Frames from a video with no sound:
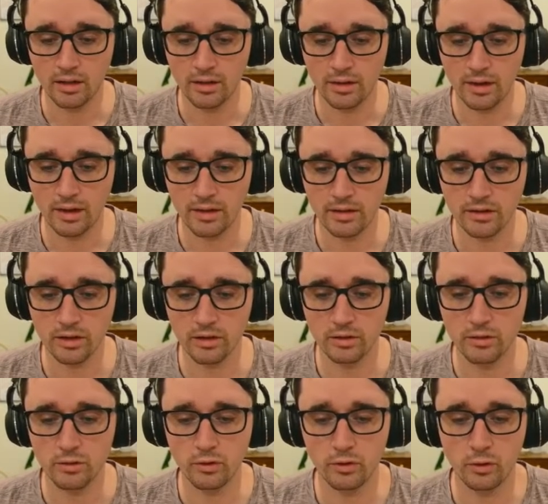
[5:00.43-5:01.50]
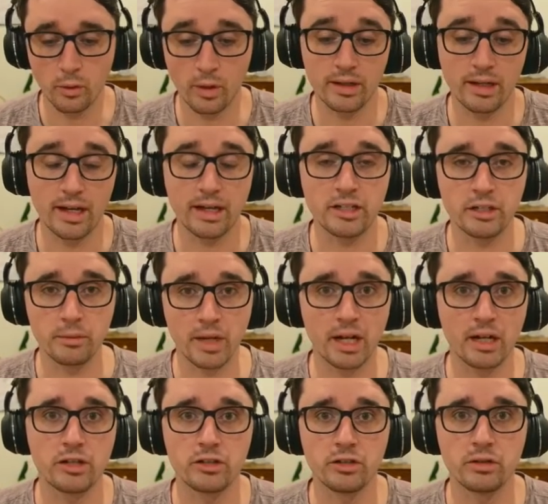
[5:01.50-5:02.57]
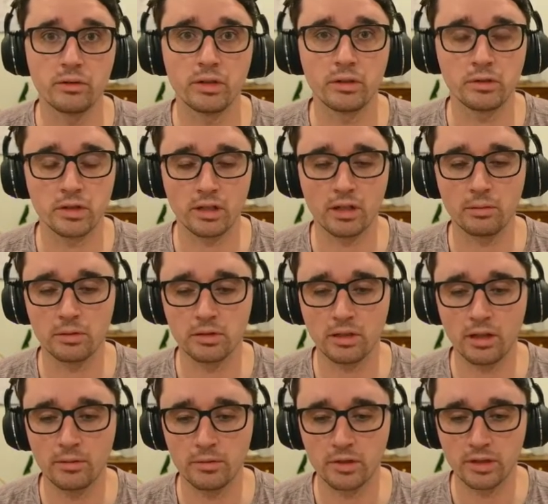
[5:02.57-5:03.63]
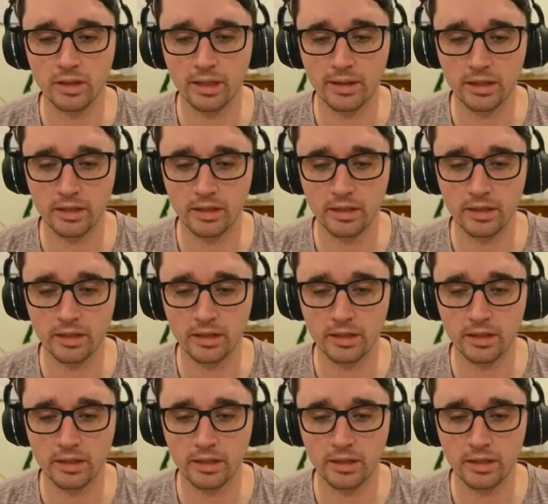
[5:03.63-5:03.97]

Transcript: So the way they actually managed to deal with it was a couple of times they actually